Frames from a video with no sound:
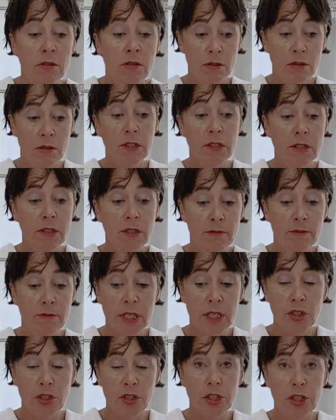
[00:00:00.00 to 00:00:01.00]
So this is a
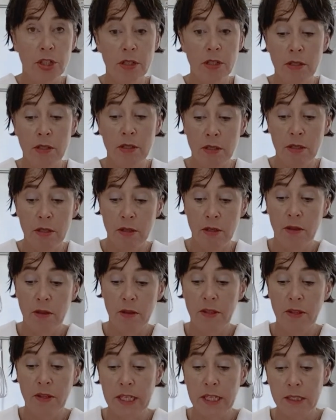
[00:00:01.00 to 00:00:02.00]
mixture.
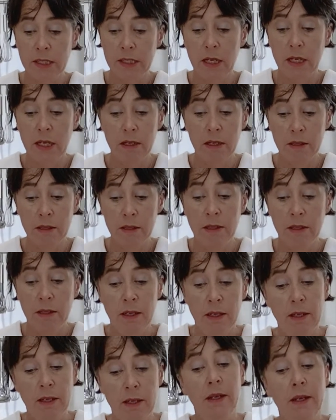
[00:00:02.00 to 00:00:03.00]
These are
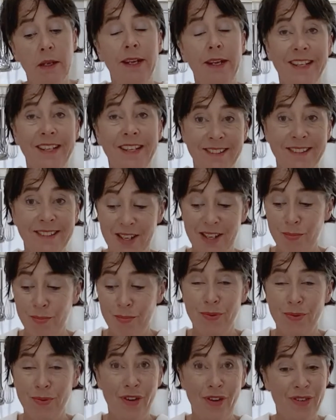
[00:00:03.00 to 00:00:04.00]
an
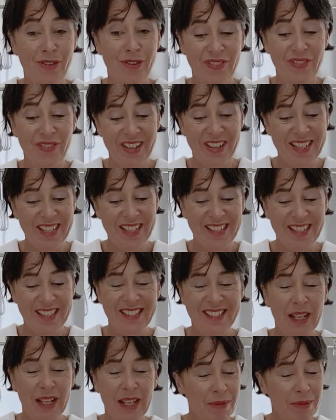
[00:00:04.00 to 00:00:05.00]
example of
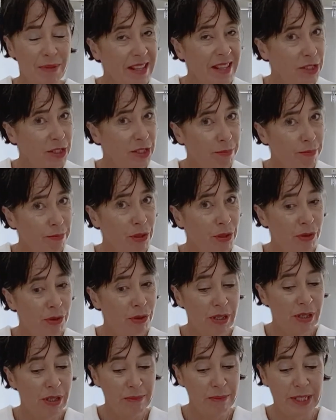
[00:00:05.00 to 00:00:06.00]
something that's
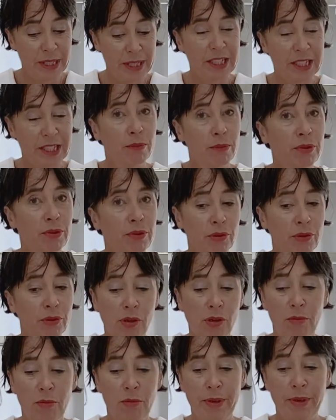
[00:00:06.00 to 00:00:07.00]
pure, but it's a pure
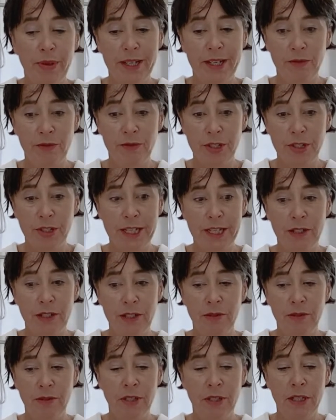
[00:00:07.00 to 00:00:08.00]
compound now.
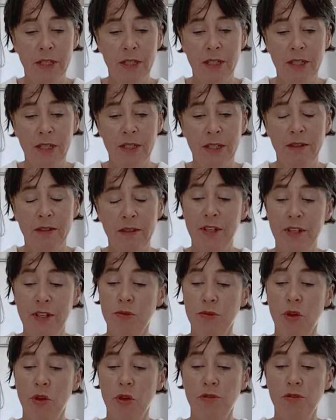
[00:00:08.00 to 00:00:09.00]
I was
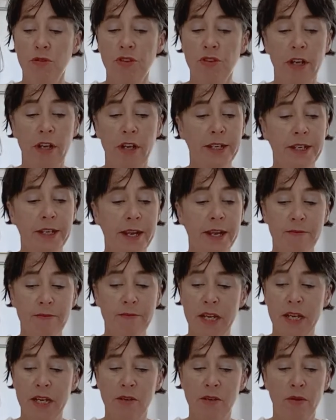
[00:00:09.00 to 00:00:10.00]
going to try and name
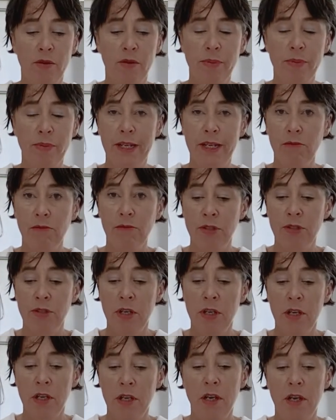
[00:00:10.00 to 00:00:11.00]
that compound.
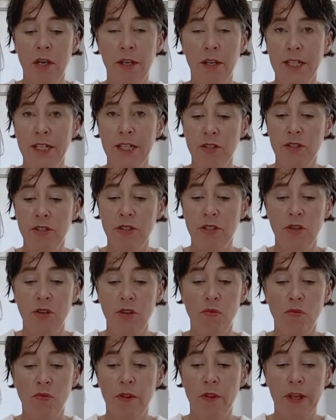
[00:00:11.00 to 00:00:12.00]
I'd need to know
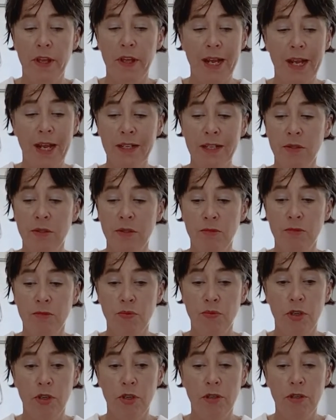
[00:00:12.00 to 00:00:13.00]
what the atoms
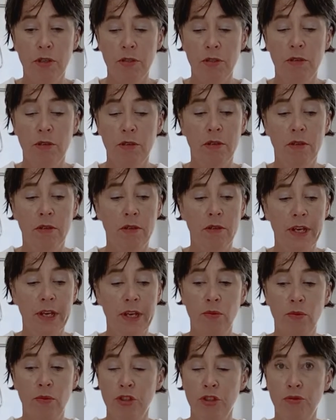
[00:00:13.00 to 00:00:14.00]
were that
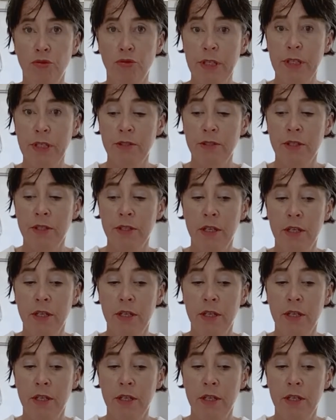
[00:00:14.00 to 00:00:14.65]
were joined.